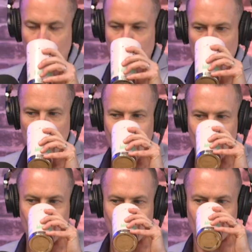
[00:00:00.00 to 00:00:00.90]

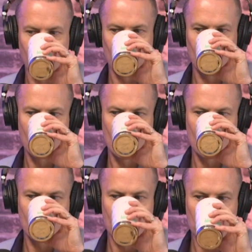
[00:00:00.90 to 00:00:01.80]

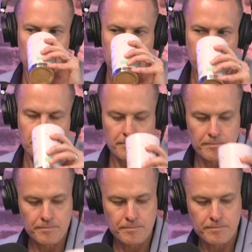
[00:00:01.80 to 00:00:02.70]

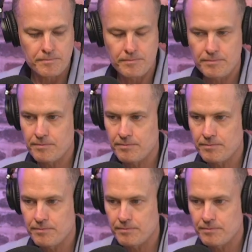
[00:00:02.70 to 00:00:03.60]

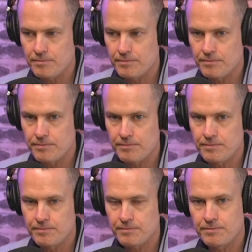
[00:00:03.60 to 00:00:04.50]

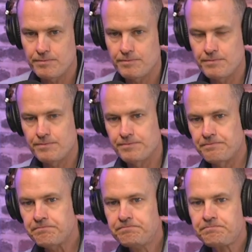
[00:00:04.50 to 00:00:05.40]
No words are spoken by the person on screen.